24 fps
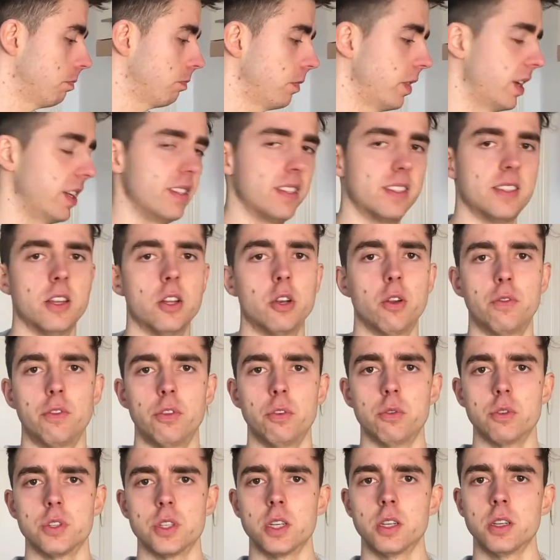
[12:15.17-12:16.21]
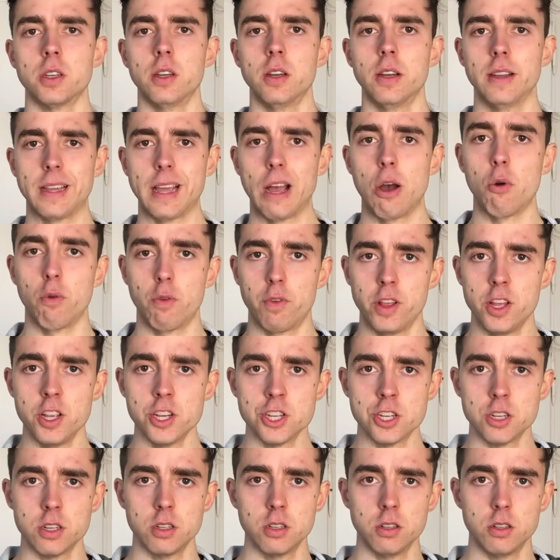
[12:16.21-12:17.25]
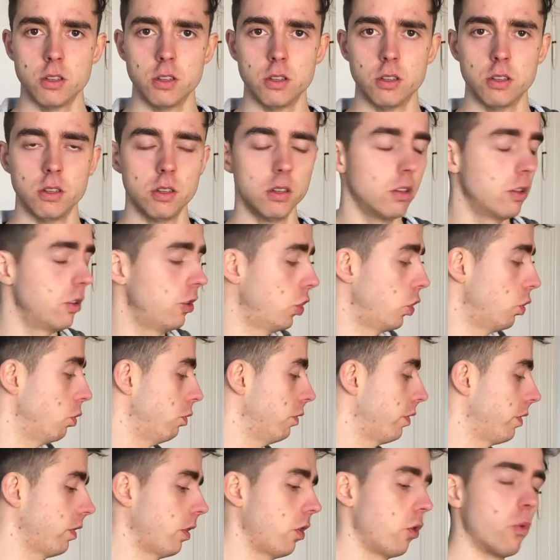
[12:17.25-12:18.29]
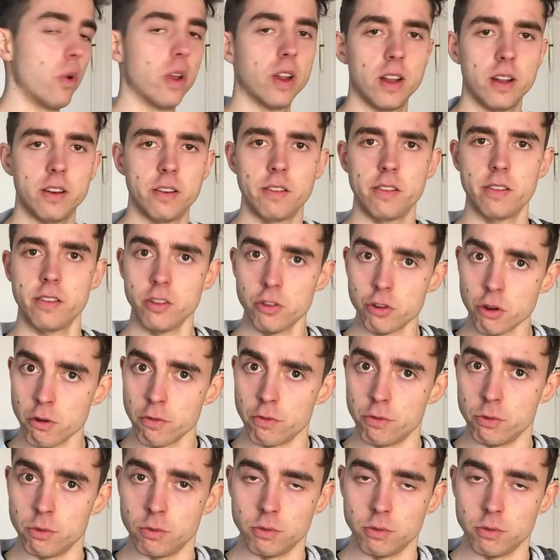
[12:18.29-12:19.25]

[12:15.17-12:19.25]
instead of using cow flesh, use red lentils and tofu.